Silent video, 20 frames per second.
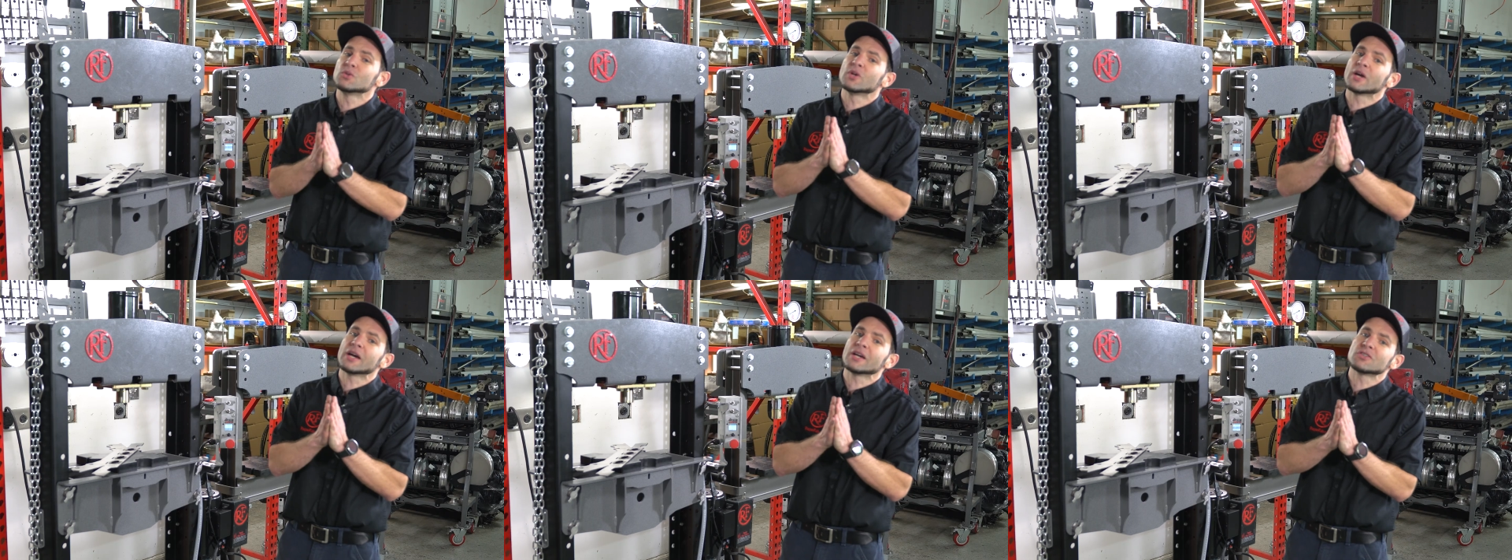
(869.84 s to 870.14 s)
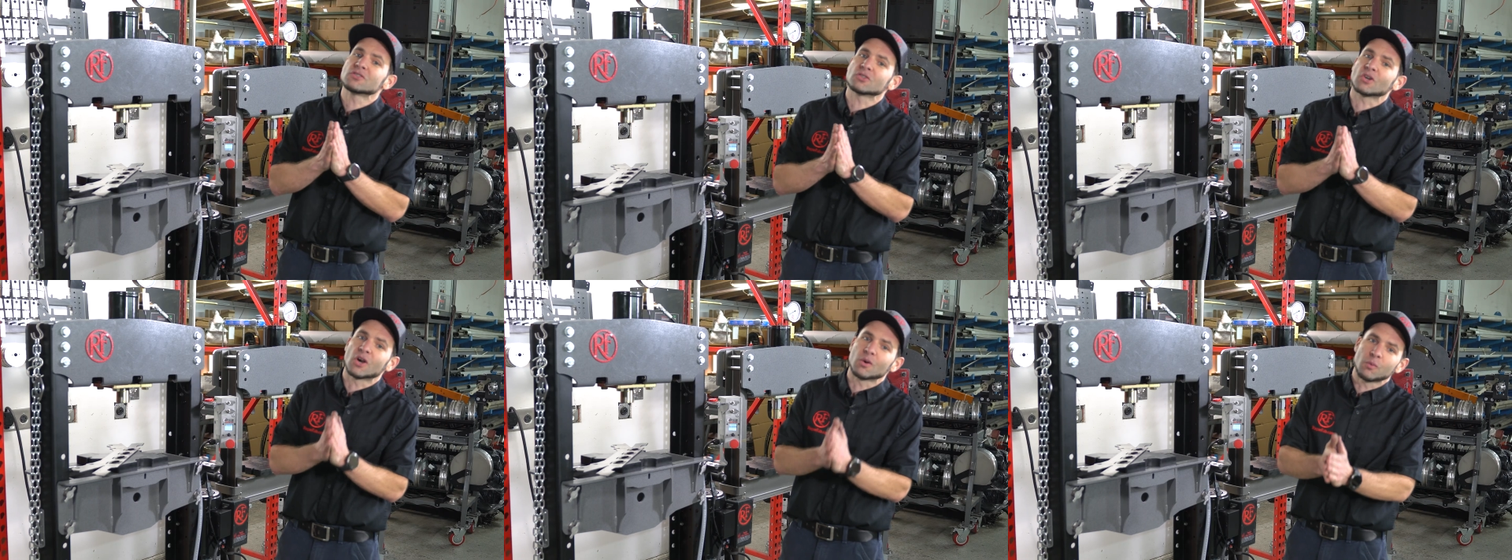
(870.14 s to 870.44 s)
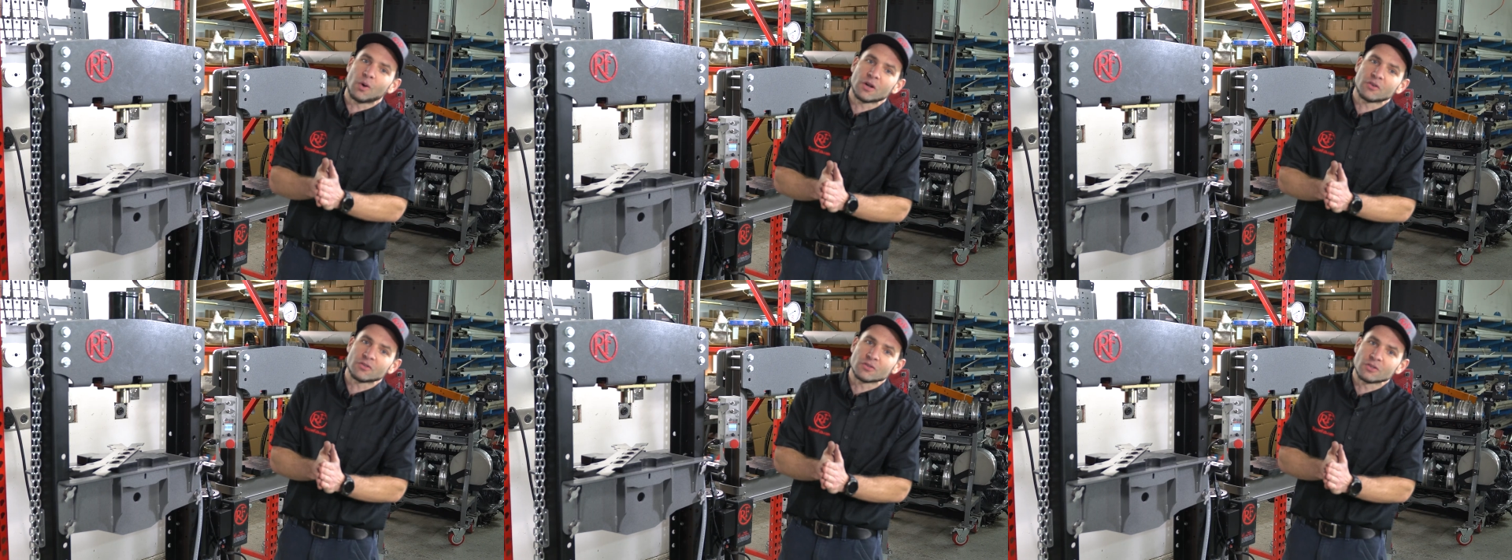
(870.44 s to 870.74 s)
you guys are
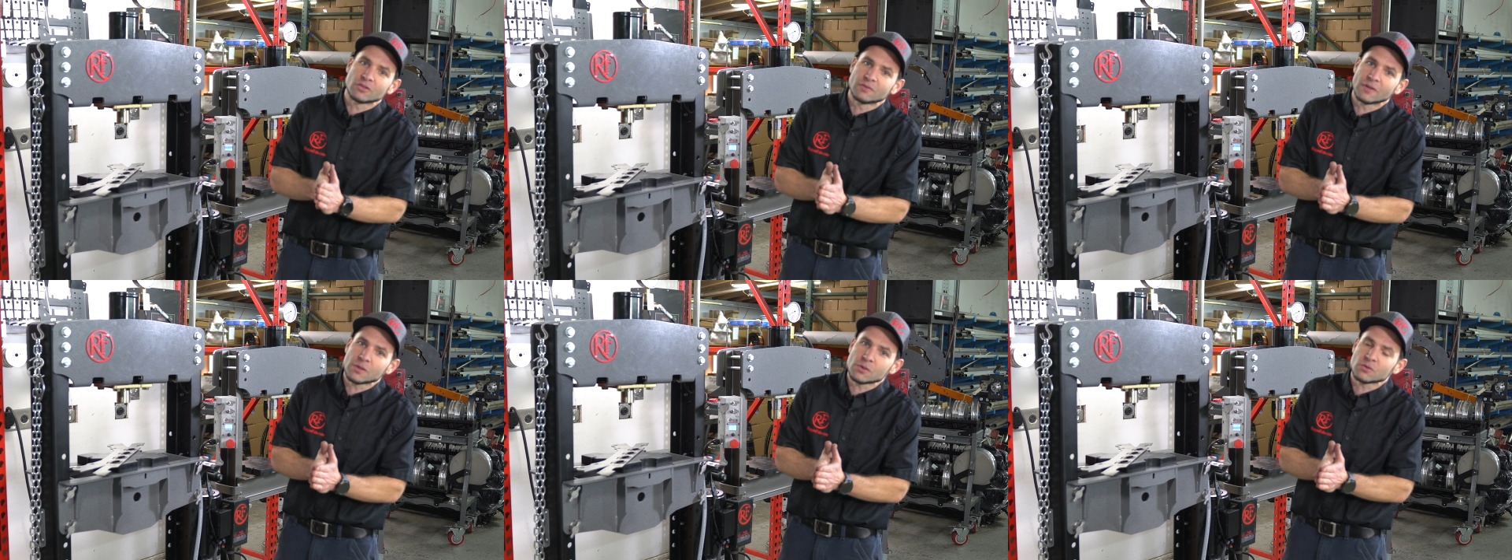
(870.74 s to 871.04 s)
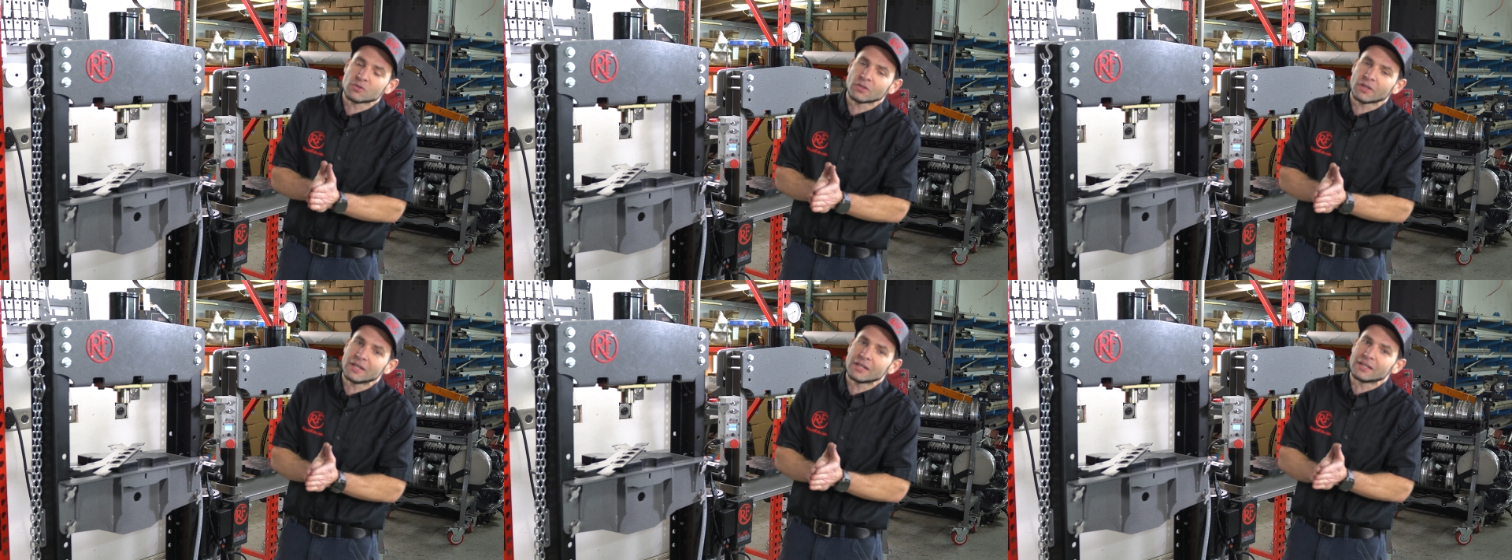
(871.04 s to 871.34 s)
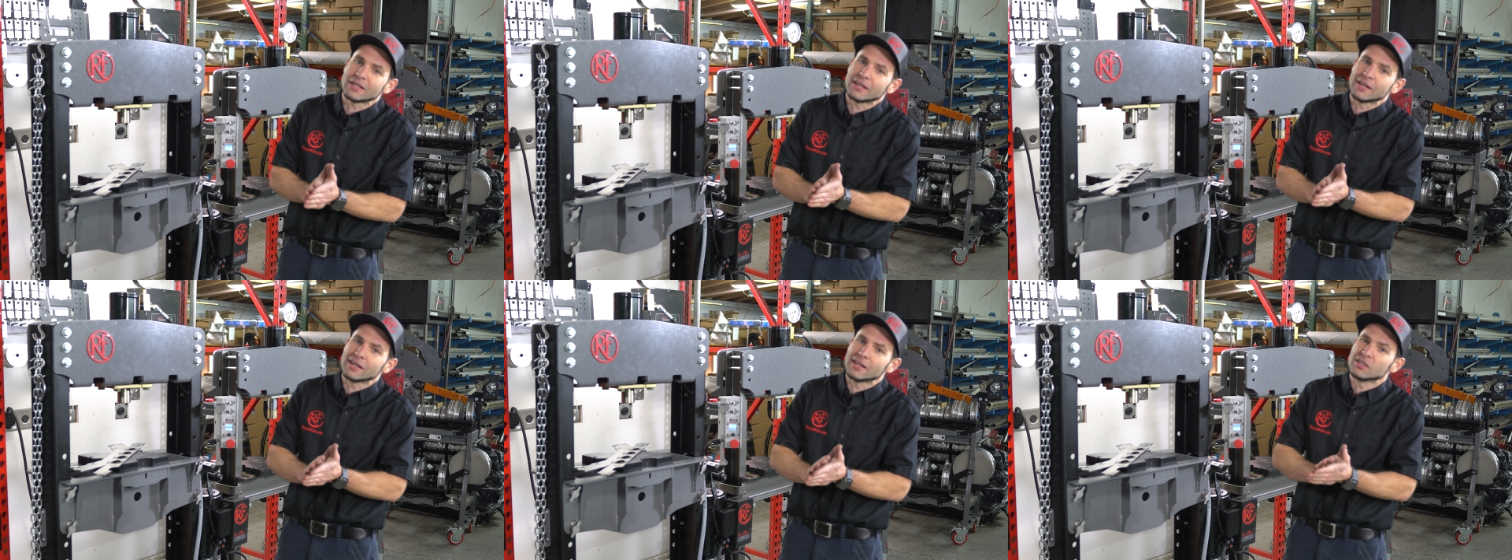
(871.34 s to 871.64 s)
watching this video
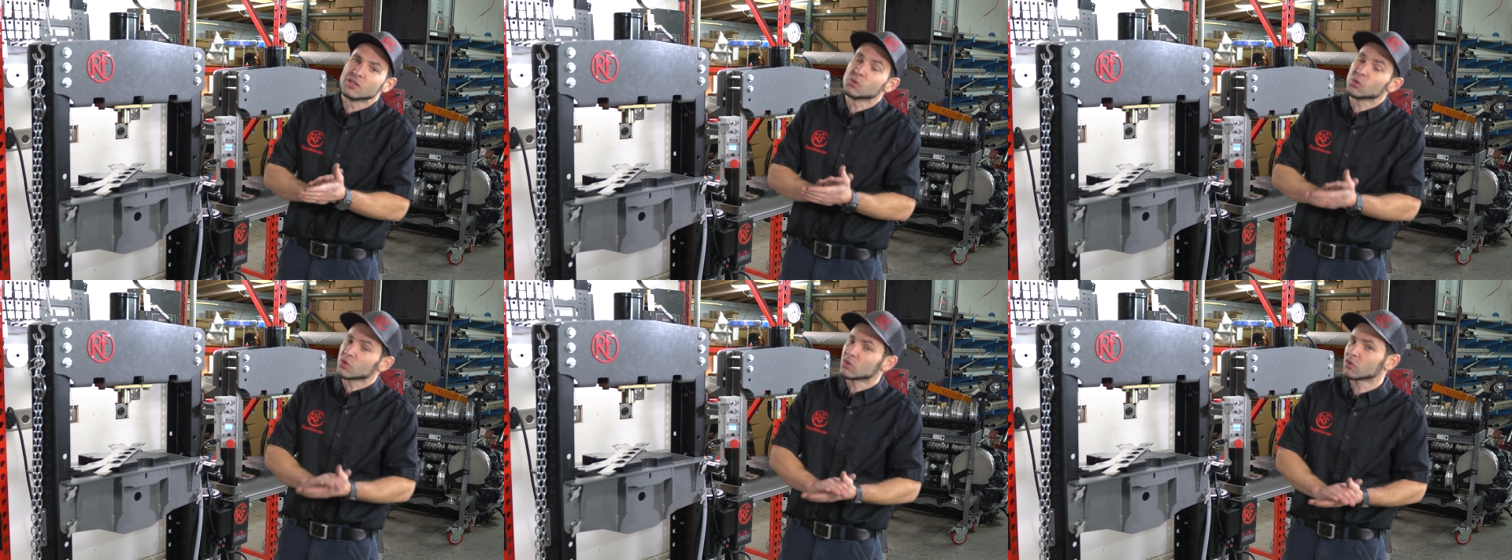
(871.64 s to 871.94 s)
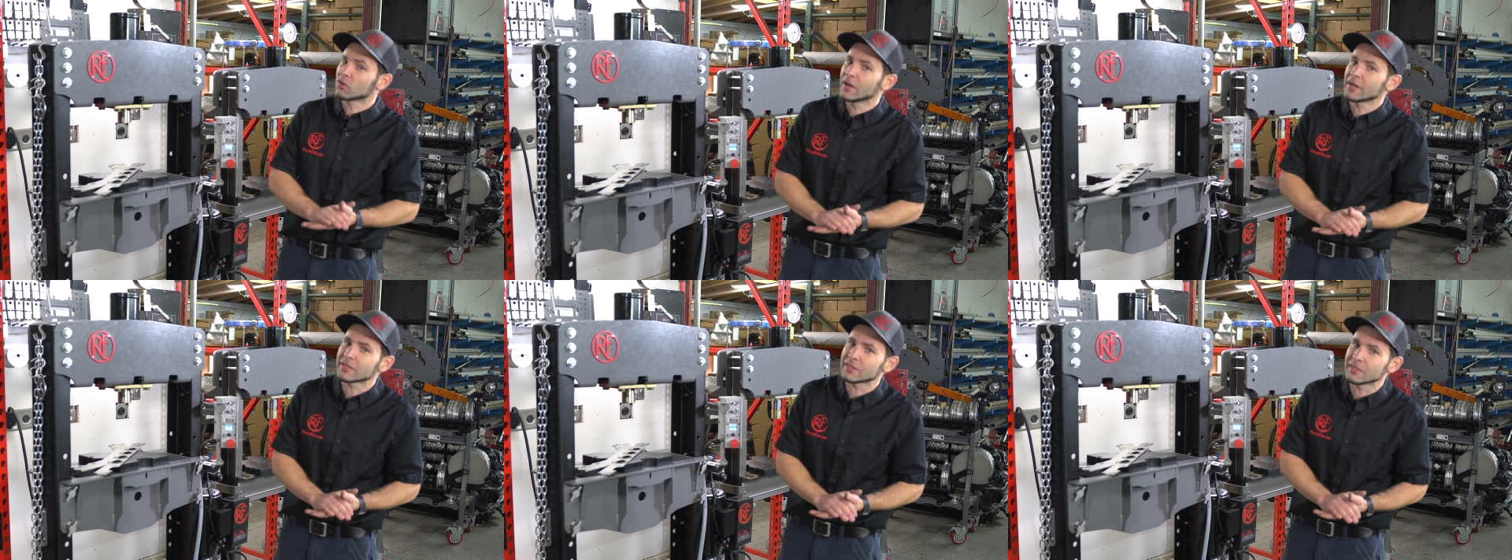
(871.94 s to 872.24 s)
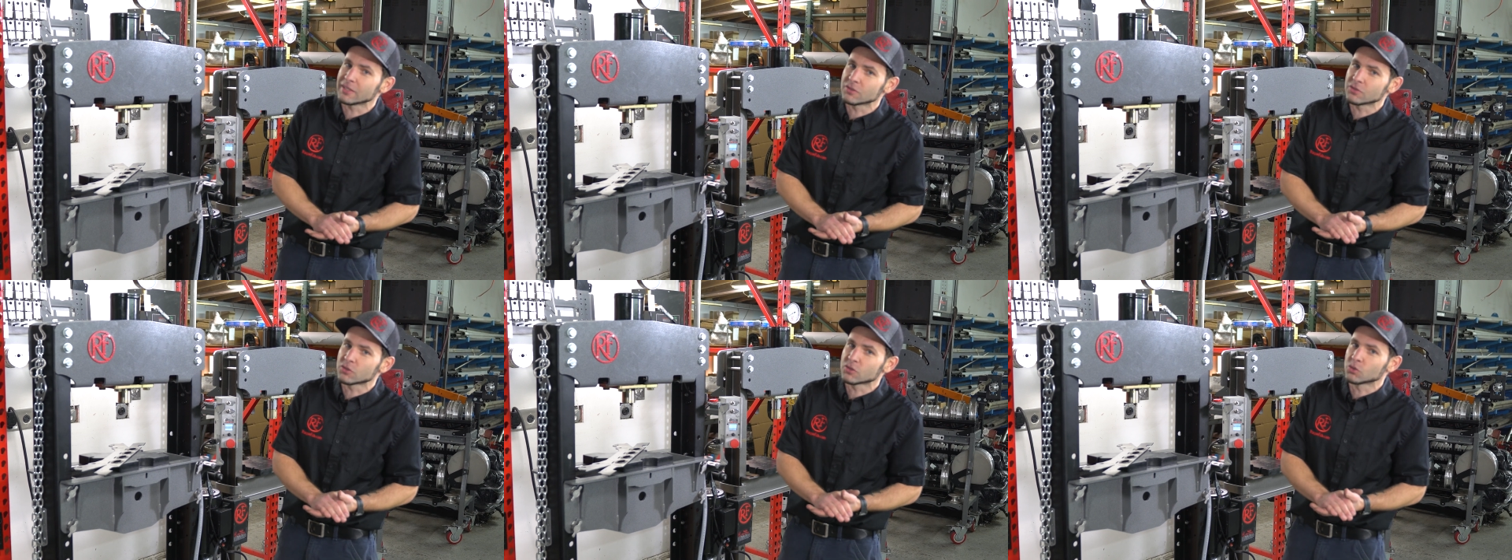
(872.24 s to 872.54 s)
slate and you are trying
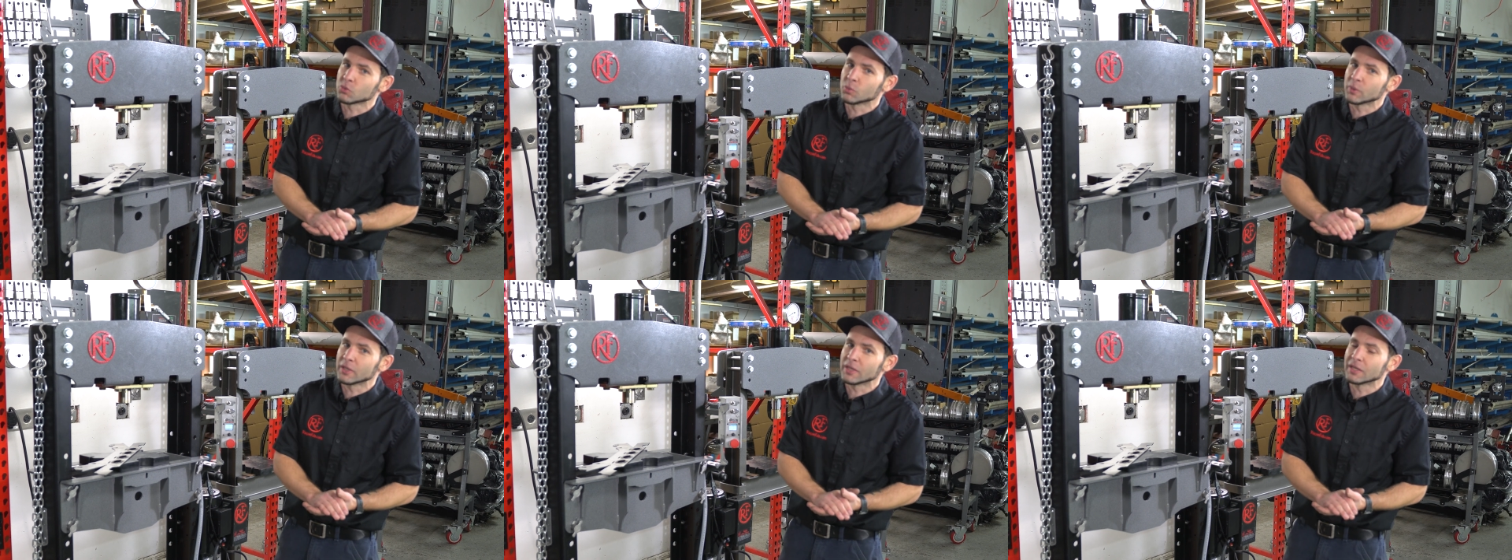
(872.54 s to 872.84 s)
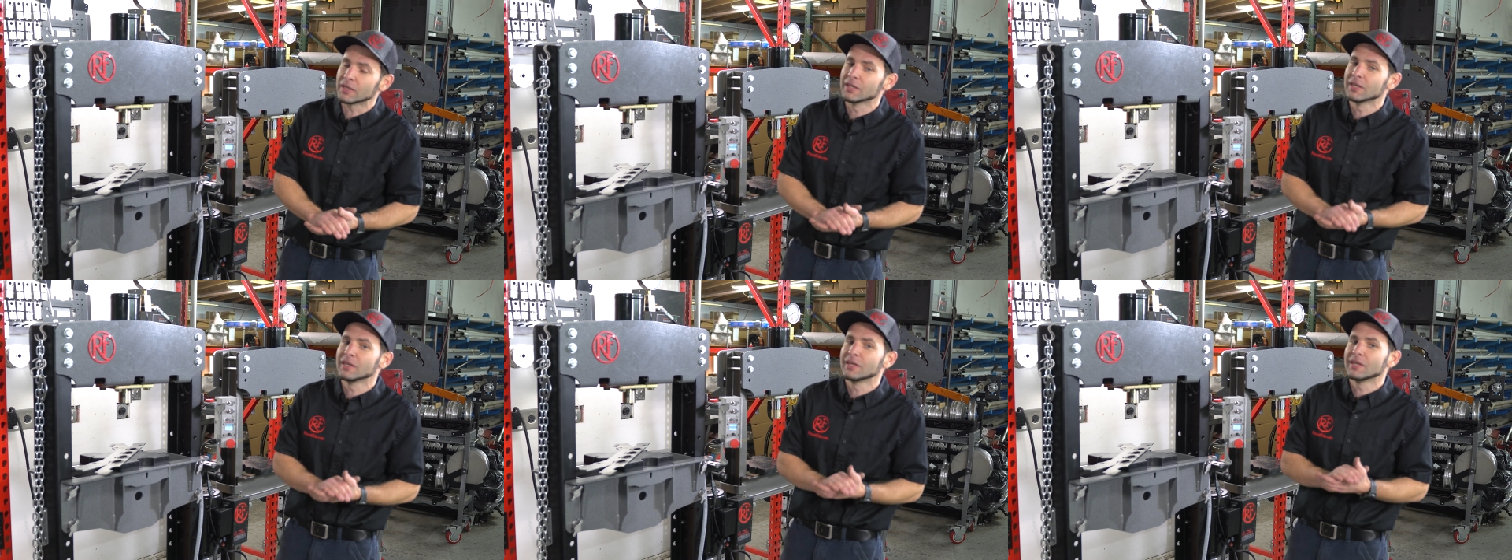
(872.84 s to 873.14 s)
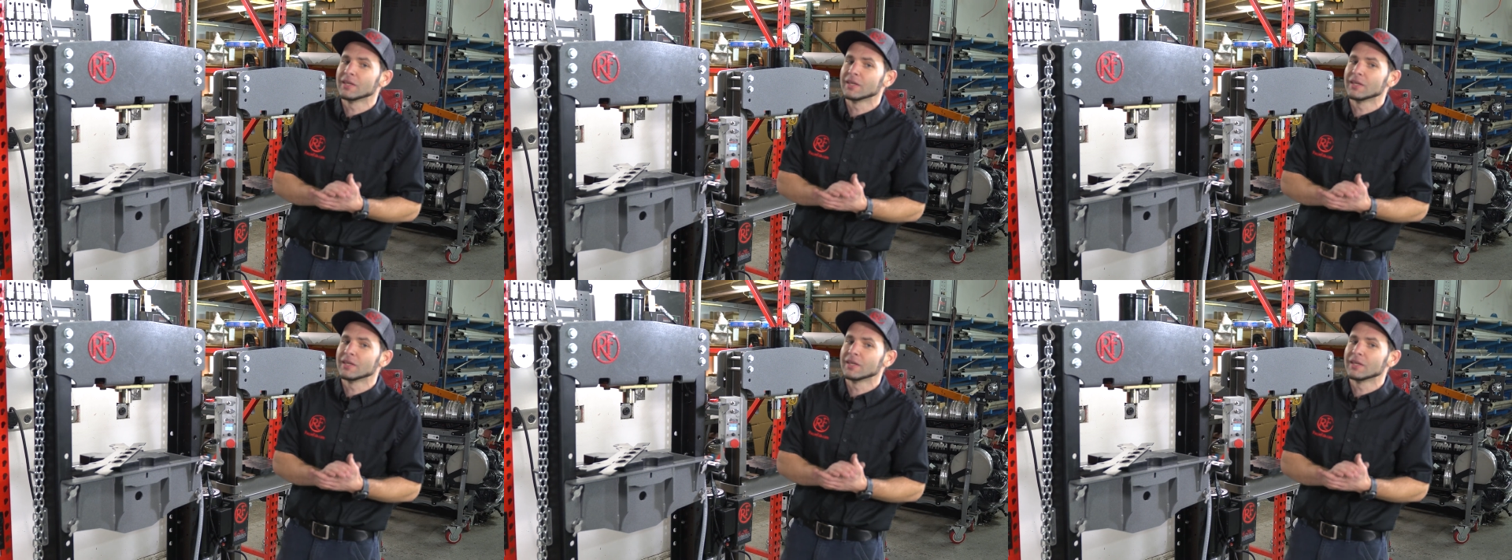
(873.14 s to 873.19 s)
to enter to win